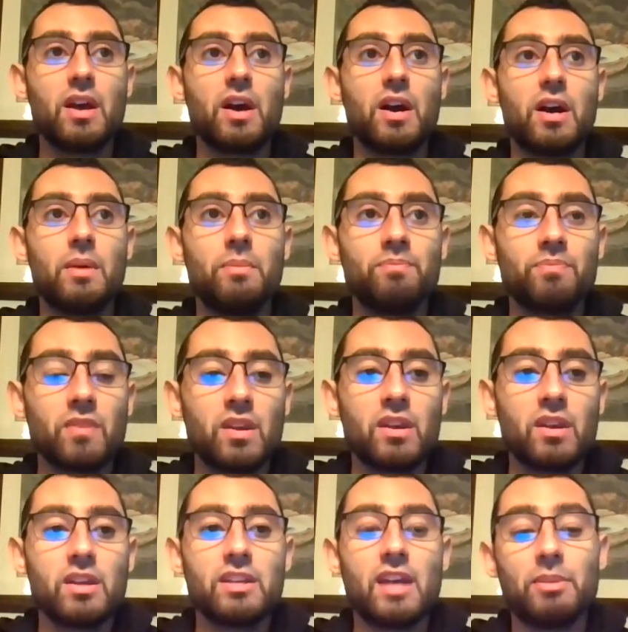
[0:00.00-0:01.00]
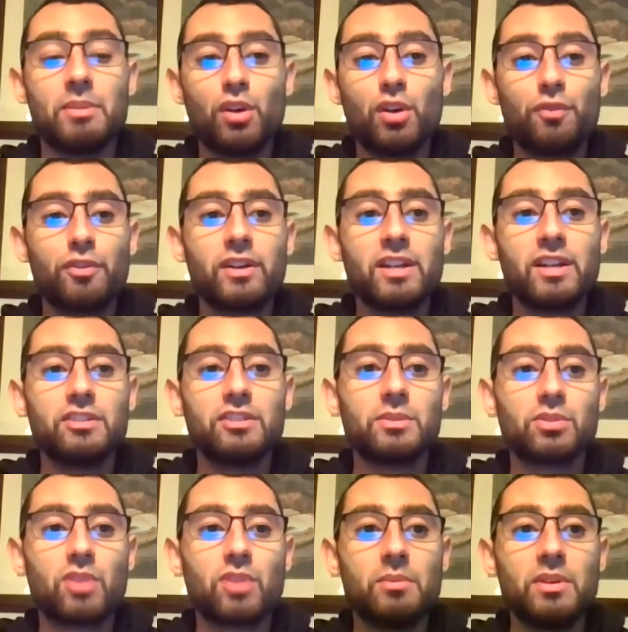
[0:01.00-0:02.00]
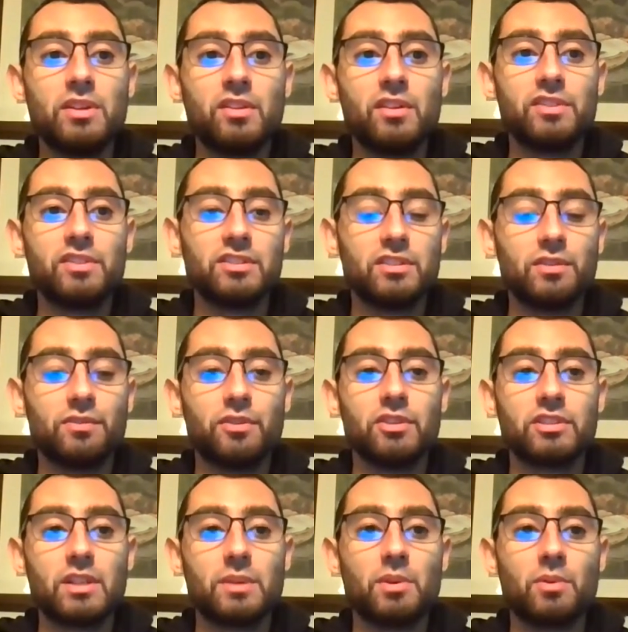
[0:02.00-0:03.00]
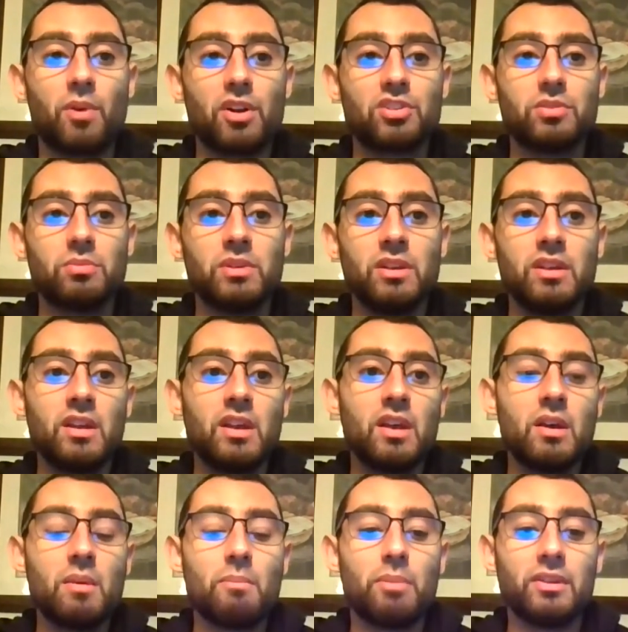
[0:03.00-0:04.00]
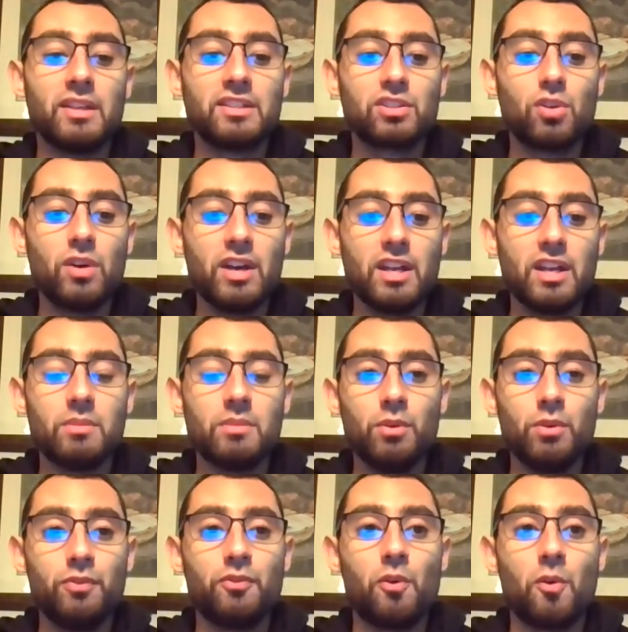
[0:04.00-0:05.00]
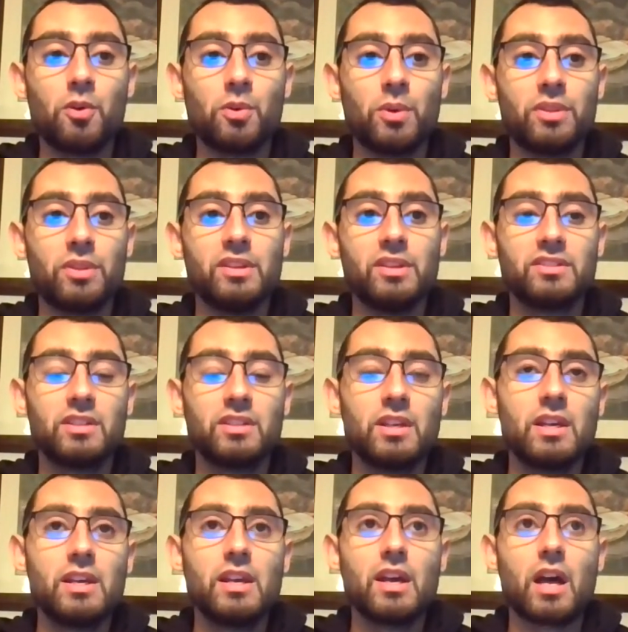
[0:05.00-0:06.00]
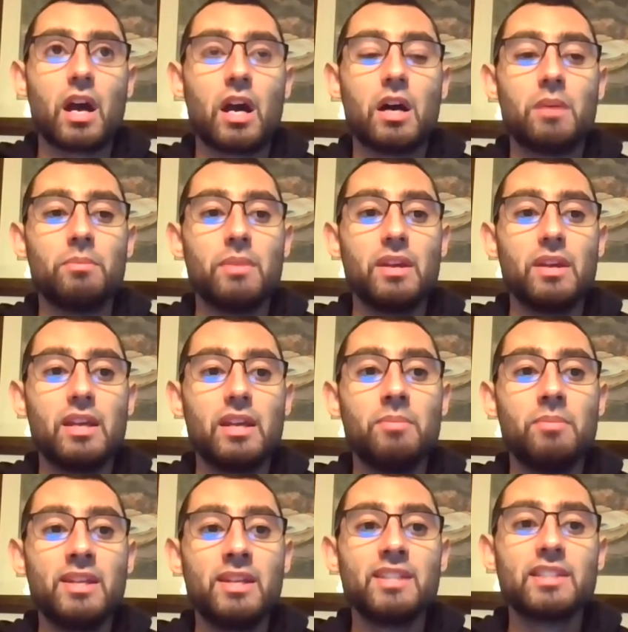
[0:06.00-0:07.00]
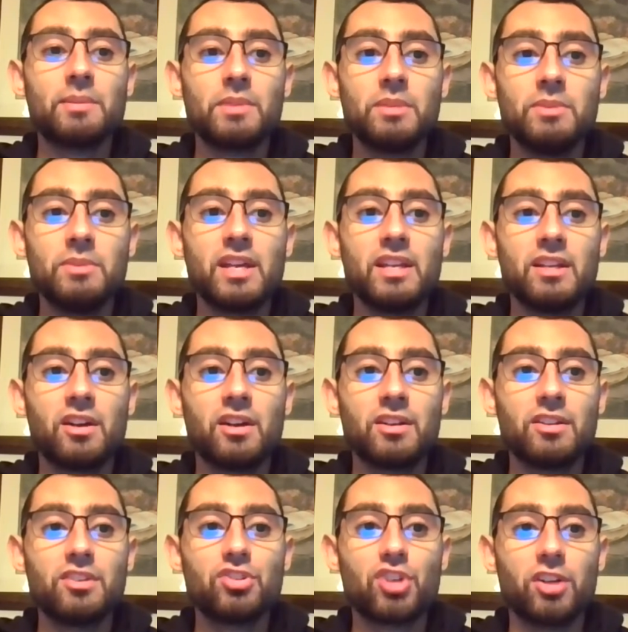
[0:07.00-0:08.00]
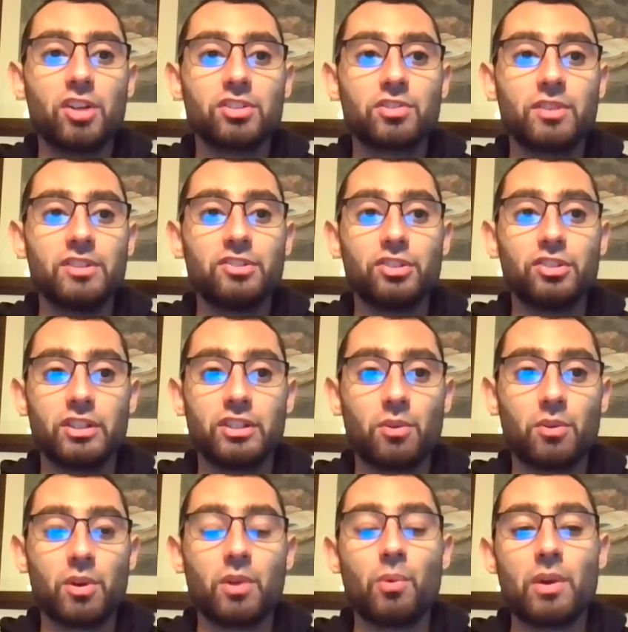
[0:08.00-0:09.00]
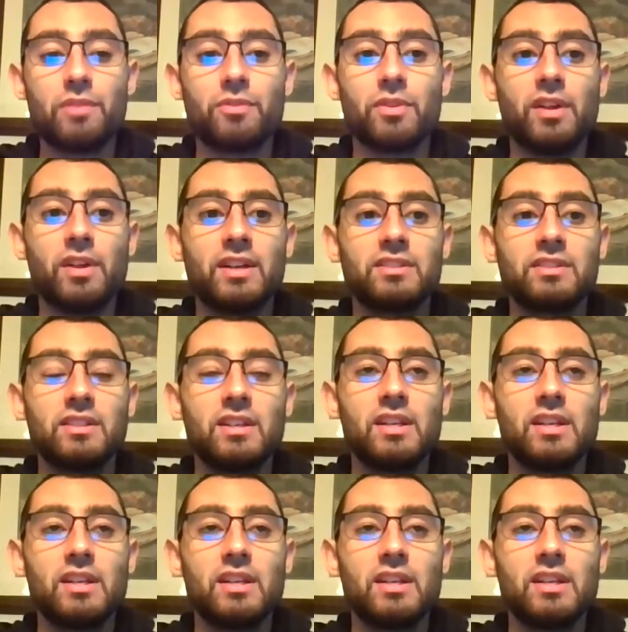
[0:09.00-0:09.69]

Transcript: Um, yeah, but don't forget to subscribe either if this is the first time you're watching me. But let's go ahead and move forward with this. Um, in minutes, I'm going to be getting onto the share screen, so you're going to want to wait for that.